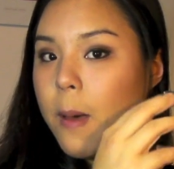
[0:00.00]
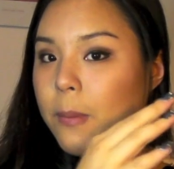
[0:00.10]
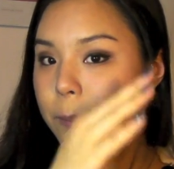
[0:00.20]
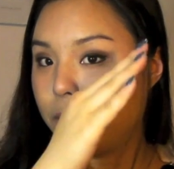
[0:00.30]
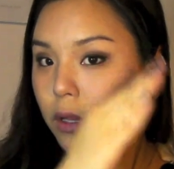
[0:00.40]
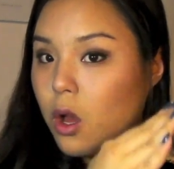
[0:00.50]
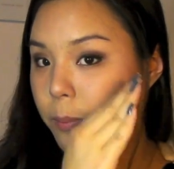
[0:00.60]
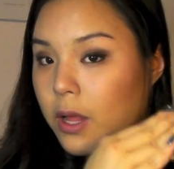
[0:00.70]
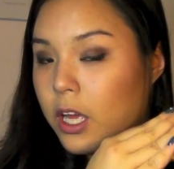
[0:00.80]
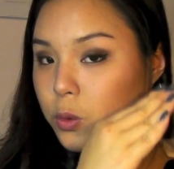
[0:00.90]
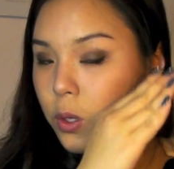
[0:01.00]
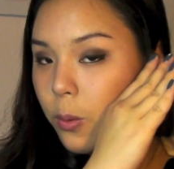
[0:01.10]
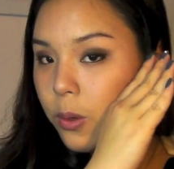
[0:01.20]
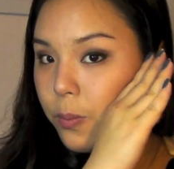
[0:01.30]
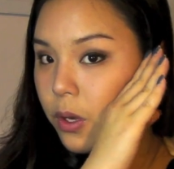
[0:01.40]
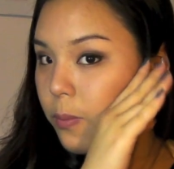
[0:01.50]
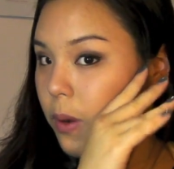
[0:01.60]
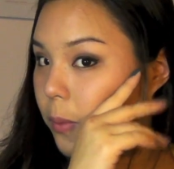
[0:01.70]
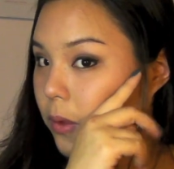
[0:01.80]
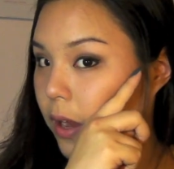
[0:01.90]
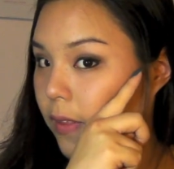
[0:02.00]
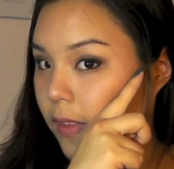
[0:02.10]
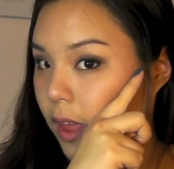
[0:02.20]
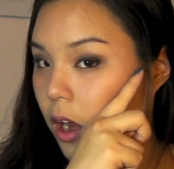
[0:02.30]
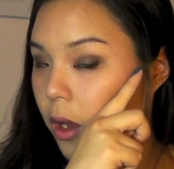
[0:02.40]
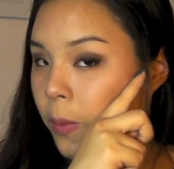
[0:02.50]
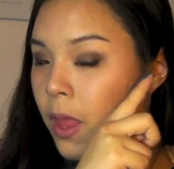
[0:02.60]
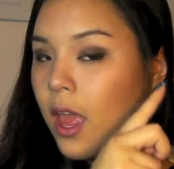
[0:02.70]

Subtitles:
but below the blush where I would put it probably right there,